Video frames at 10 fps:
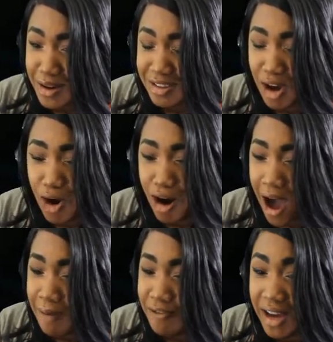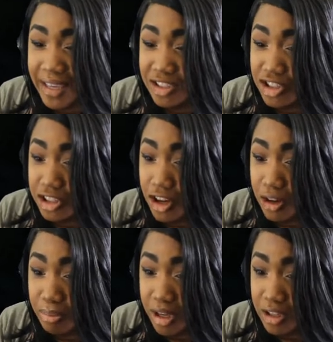Y'all, I'm fucking
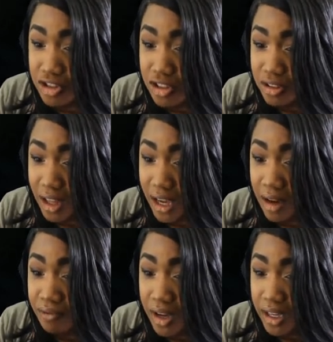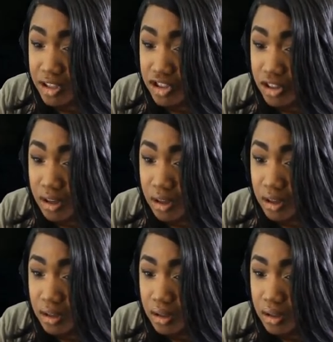shook, bitch. Like, I'm fucking shook.